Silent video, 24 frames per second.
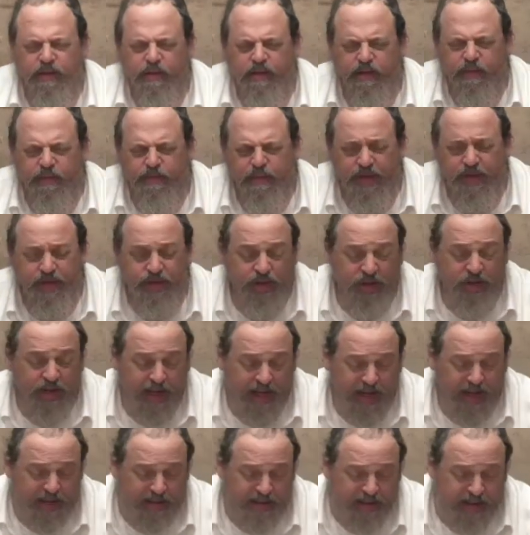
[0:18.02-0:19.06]
The Mishnah
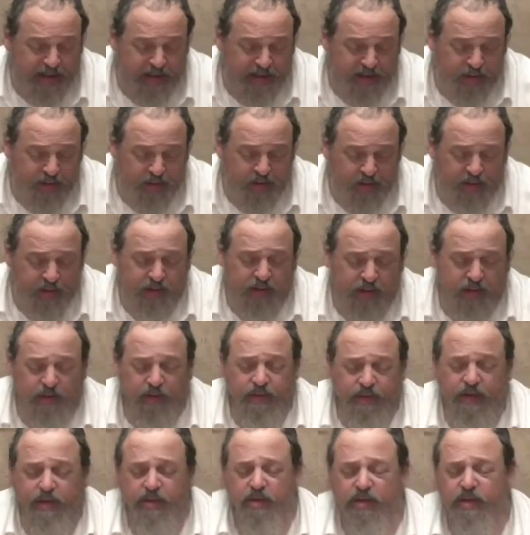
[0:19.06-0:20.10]
had said earlier
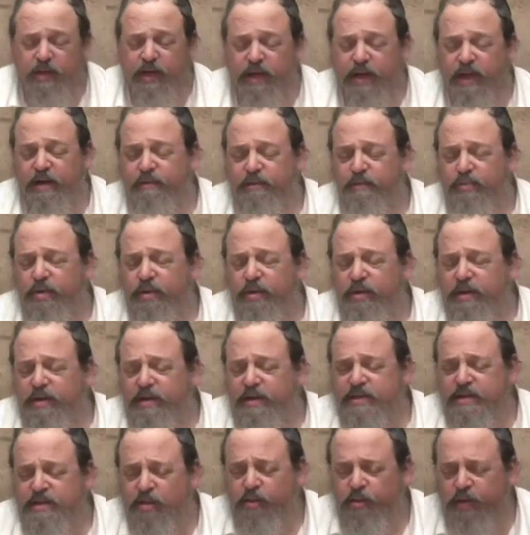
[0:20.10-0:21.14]
that you can't put
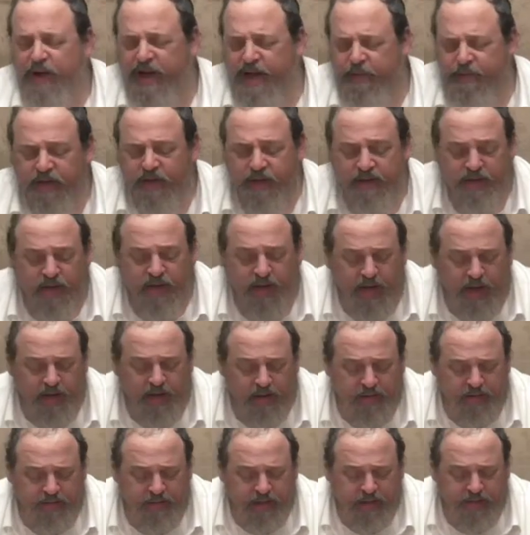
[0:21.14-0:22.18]
these ceramic
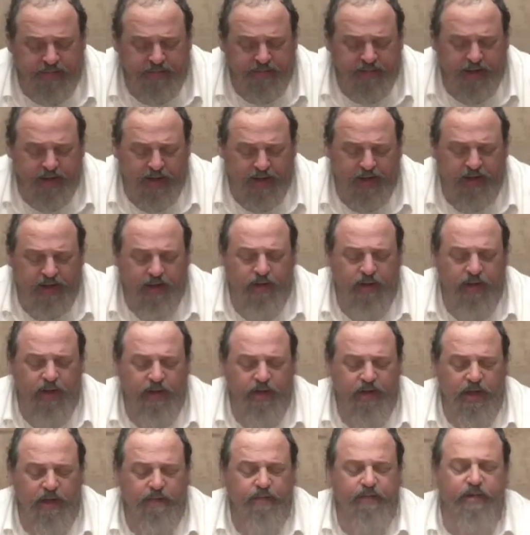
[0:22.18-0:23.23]
tiles in a fire
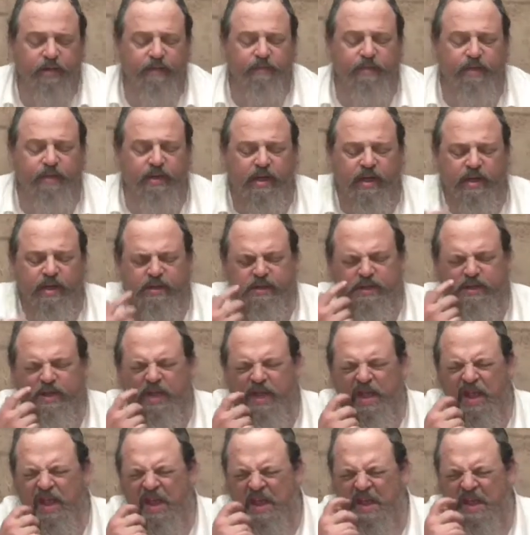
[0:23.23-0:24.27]
on Yom Tov because
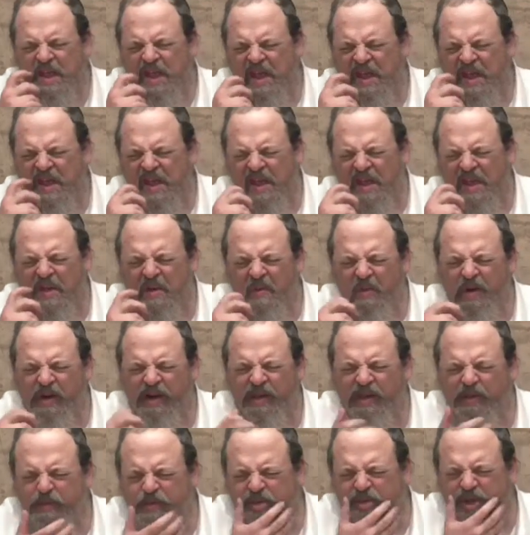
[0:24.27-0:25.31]
one
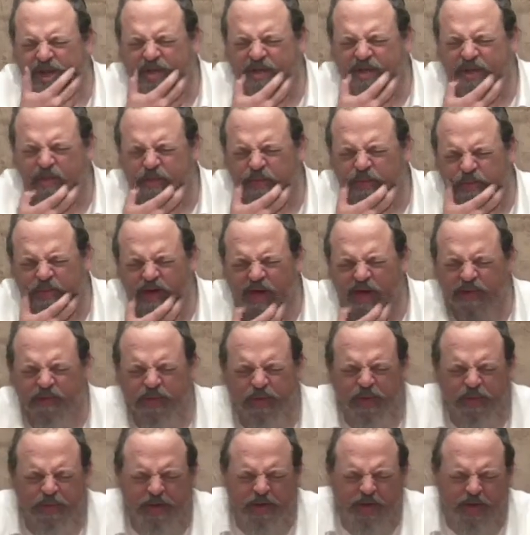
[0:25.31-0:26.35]
of the pshatim of
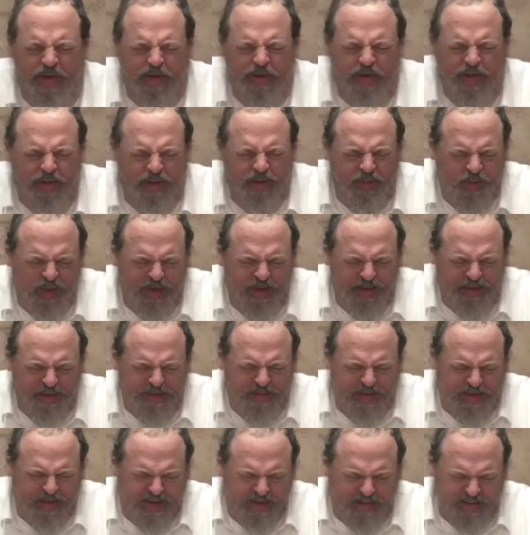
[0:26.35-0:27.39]
Rabbi Yochanan was
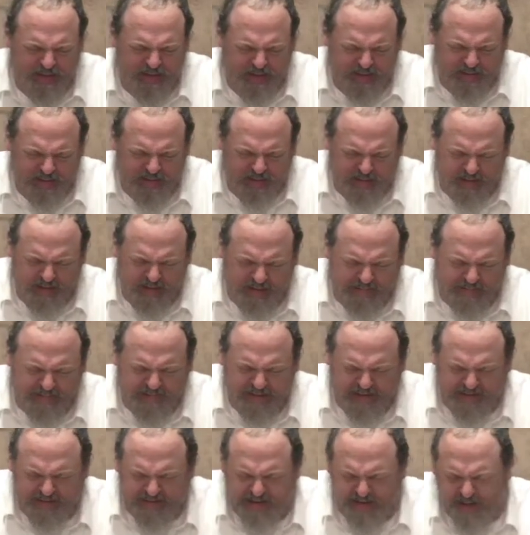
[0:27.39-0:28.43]
because you're like
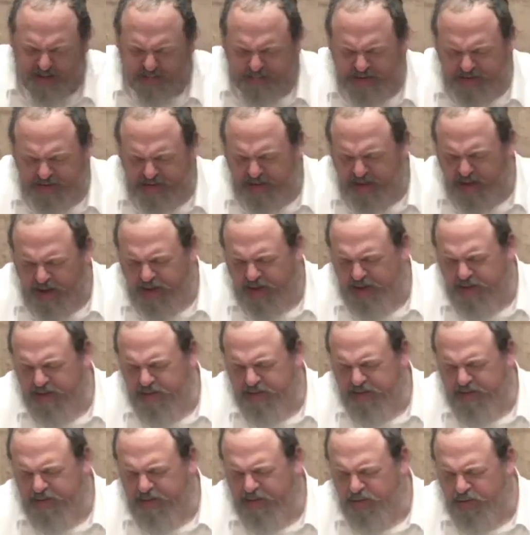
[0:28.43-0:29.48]
fixing up the tile.
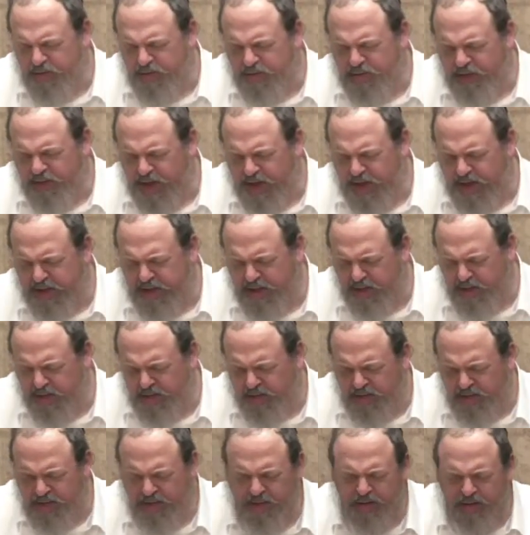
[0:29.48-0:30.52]
It's a new
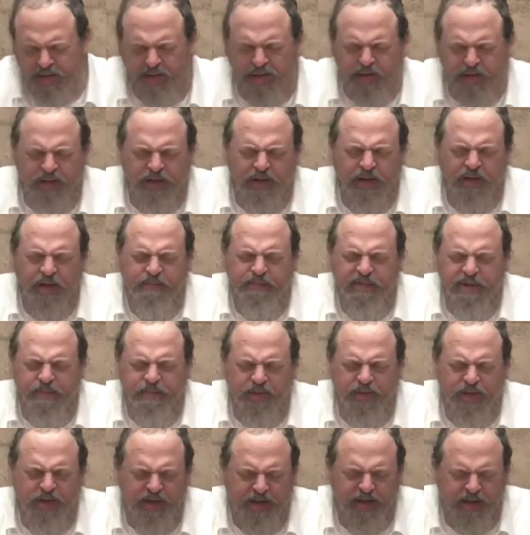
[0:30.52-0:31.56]
tile, and by
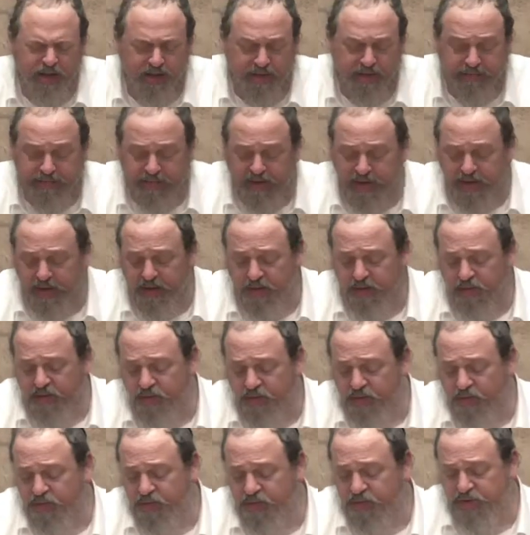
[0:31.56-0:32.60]
putting it in the fire
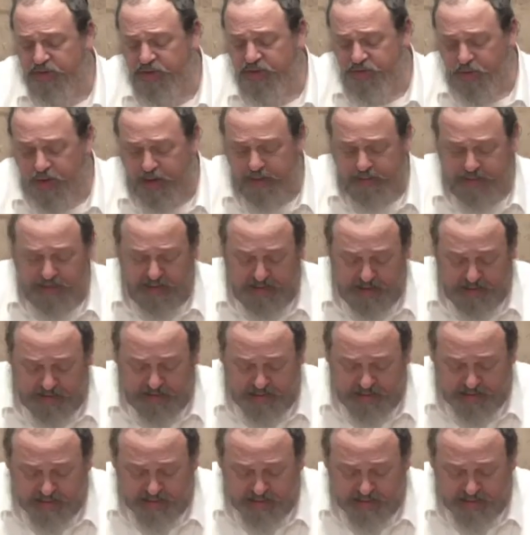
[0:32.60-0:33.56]
you strengthen it.